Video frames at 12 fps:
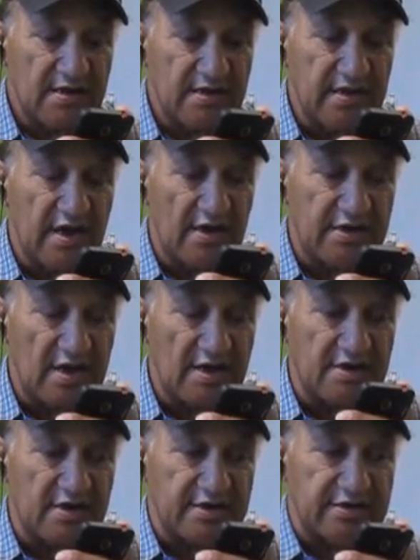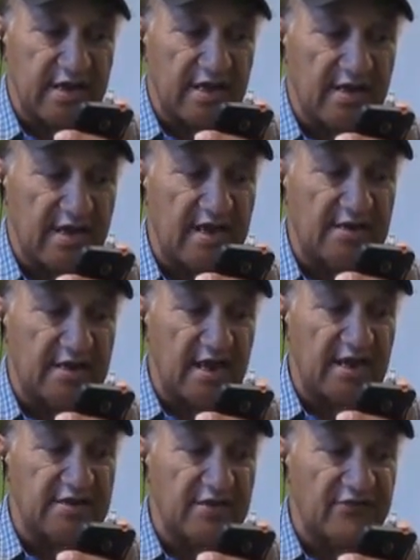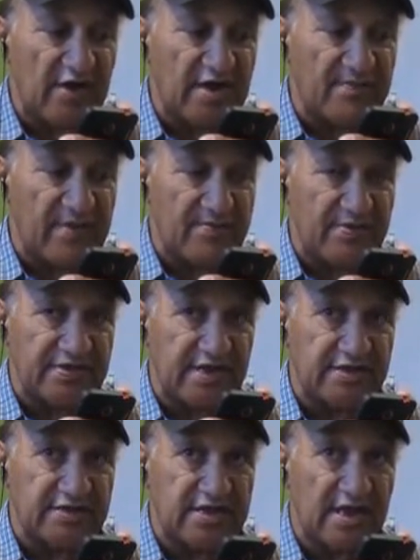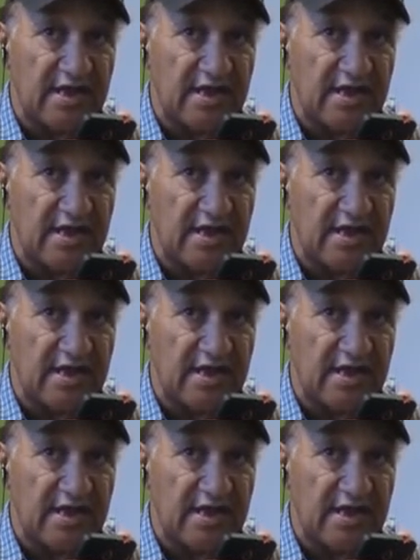Yeah, I got it there, and the whakapapa that